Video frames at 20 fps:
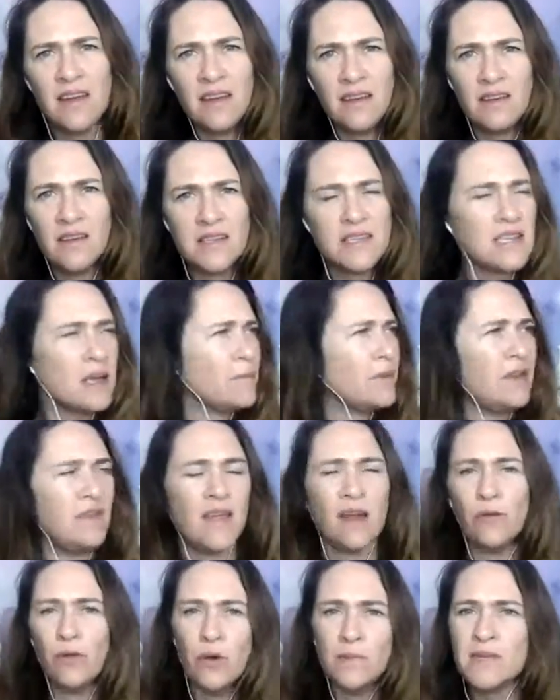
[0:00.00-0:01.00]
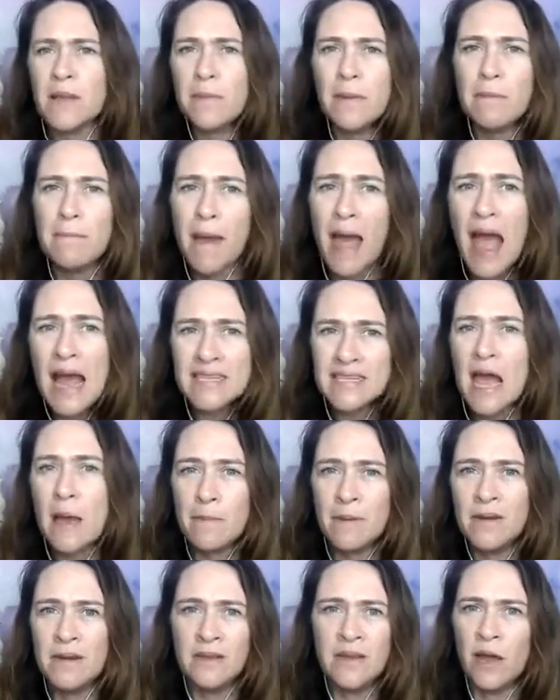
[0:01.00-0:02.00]
There's something in that room. Something bad's
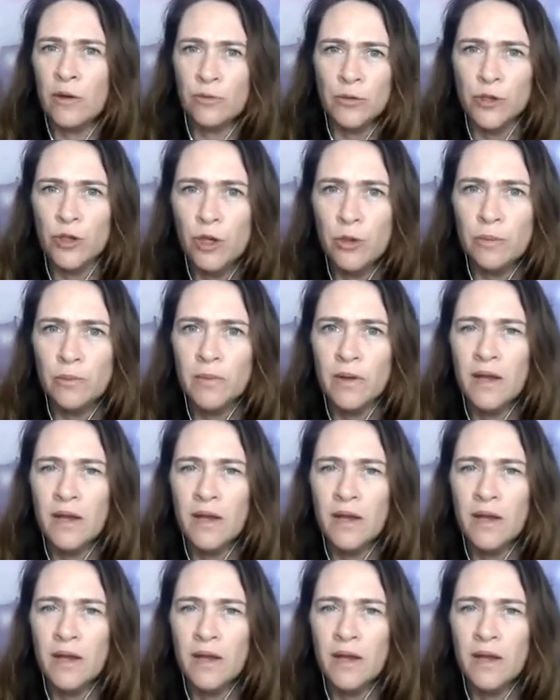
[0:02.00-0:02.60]
happened in that room.